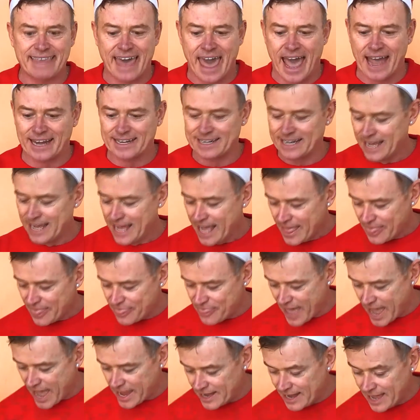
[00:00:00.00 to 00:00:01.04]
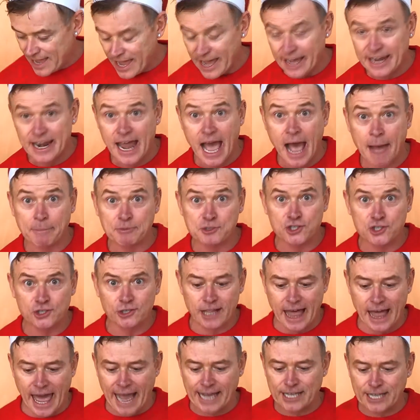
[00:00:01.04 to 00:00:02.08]
that. Then, an
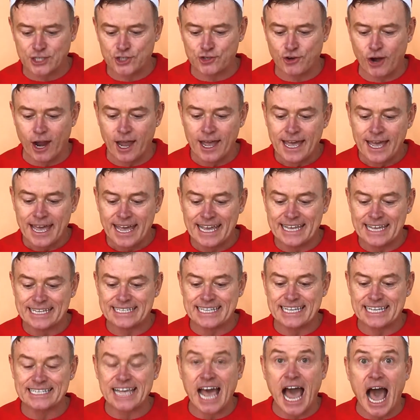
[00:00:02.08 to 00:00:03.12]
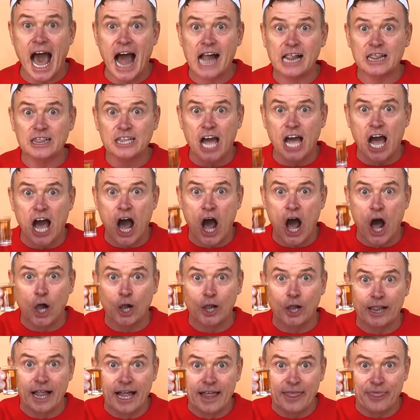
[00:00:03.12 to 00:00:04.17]
optional extra is this
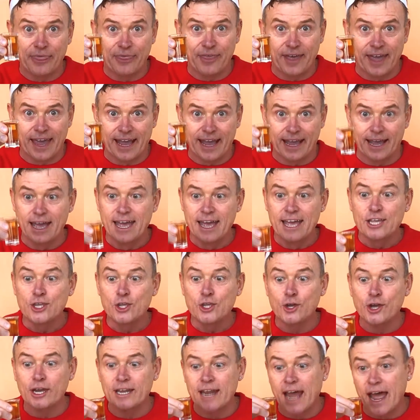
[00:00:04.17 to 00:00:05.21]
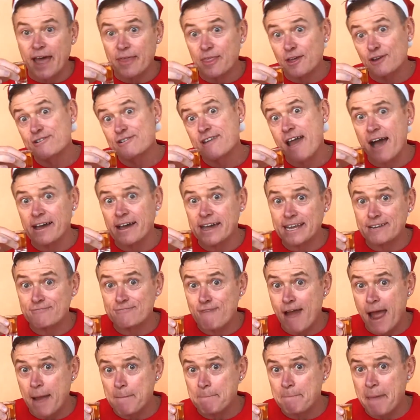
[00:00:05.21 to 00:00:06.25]
alcohol thing. You can either knock it
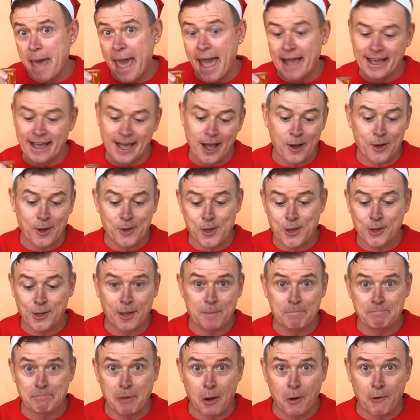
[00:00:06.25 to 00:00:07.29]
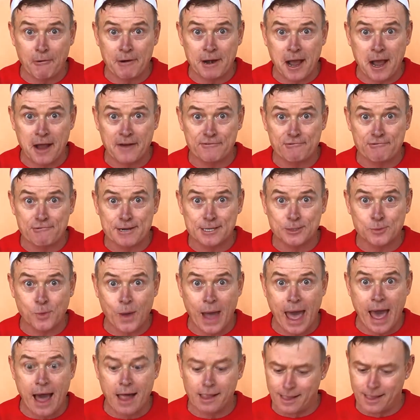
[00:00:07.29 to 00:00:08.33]
right back, or you can pour it over as
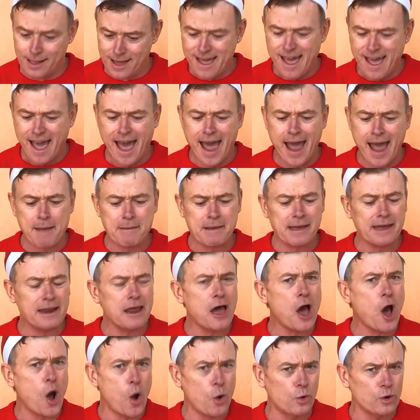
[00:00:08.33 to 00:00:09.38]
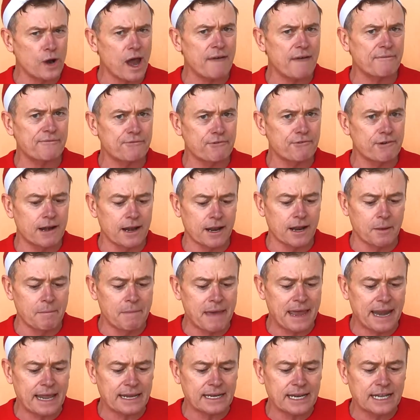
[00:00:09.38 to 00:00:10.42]
well. I'm gonna hold off for a little
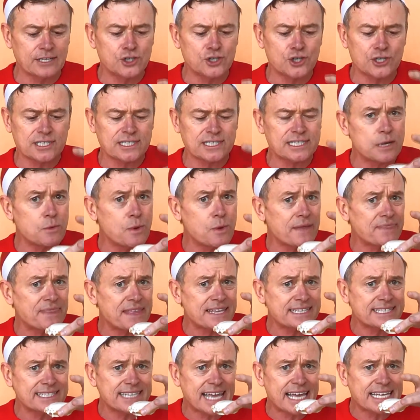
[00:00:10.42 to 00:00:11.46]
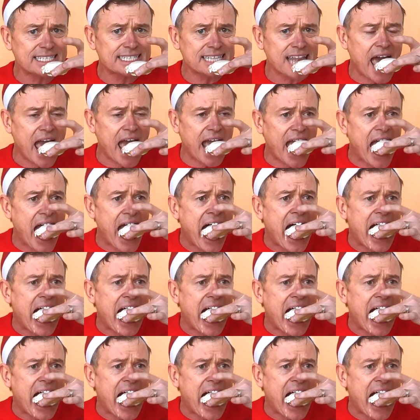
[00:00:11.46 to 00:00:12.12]
minute and just see what this tastes like.